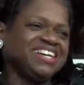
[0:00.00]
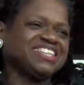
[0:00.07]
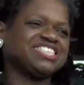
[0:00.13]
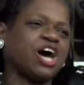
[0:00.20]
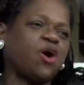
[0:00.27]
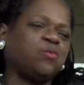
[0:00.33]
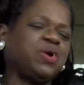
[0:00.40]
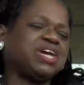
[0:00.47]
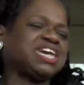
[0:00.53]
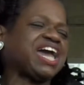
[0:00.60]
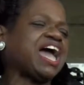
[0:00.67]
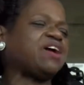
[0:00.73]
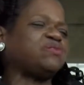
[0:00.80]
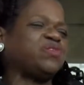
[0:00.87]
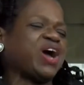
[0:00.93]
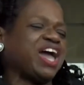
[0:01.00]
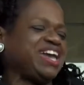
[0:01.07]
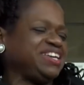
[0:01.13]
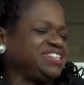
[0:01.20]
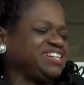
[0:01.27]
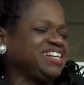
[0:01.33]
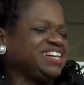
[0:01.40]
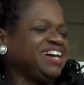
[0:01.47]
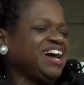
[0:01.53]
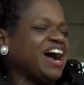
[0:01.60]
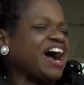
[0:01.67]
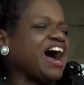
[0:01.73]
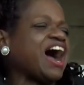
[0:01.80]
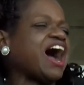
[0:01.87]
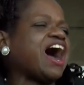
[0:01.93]
So we can't wait.
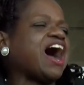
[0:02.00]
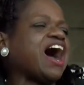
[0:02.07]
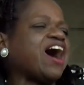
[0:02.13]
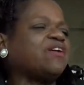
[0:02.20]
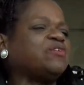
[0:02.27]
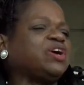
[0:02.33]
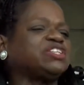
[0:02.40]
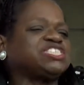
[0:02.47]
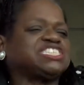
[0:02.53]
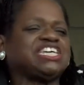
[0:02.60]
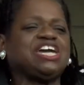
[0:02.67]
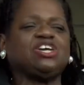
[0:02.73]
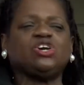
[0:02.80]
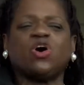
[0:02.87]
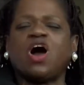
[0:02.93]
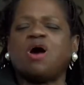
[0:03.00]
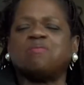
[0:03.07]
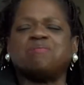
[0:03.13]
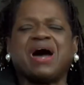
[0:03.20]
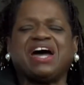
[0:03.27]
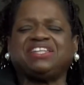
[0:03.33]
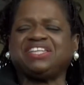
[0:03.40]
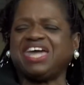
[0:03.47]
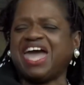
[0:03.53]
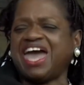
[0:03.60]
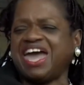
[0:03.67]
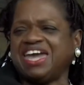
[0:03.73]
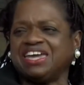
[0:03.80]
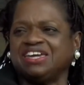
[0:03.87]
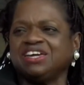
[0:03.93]
Ah, we'll see you on
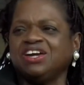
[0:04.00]
Monday.